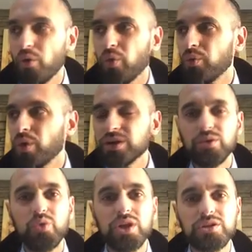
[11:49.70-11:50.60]
what are
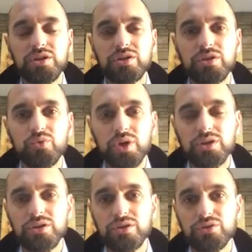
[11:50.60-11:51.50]
you
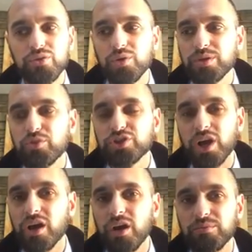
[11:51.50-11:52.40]
gonna do when
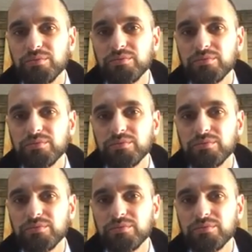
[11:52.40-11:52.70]
Moshiach comes?